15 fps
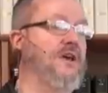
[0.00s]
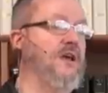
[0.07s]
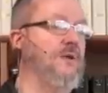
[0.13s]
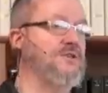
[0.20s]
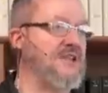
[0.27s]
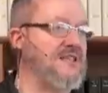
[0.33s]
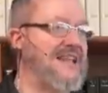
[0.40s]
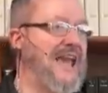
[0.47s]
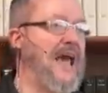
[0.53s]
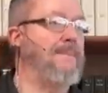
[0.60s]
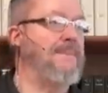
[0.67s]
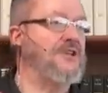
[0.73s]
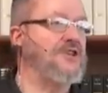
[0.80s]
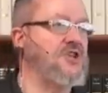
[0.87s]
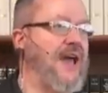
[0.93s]
He was a
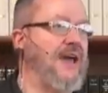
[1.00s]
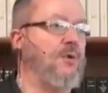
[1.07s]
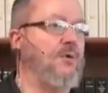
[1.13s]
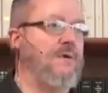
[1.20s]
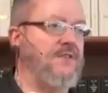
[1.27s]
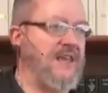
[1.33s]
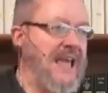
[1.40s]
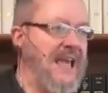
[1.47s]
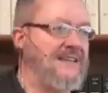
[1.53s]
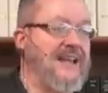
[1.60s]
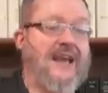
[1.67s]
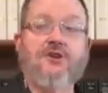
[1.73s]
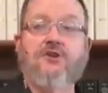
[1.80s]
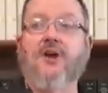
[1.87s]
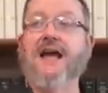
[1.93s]
type and shadow of the
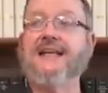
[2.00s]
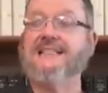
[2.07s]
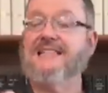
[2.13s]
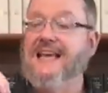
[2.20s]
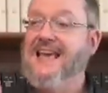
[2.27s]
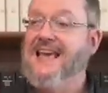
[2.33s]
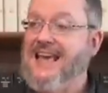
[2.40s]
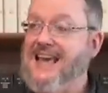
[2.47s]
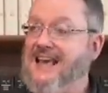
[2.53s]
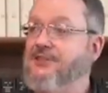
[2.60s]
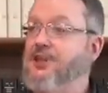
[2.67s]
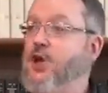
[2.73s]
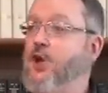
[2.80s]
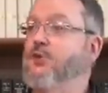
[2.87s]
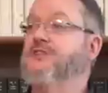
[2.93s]
Antichrist in
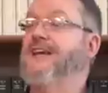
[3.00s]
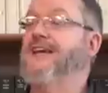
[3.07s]
the Old